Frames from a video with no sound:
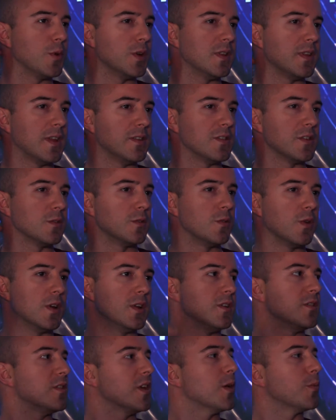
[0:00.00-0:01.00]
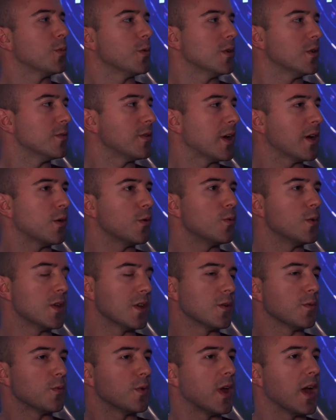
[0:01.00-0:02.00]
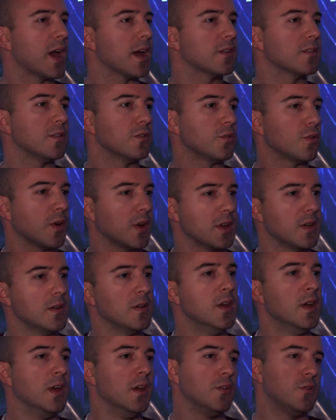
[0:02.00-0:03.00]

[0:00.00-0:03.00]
But that's a great example of how we can react and try and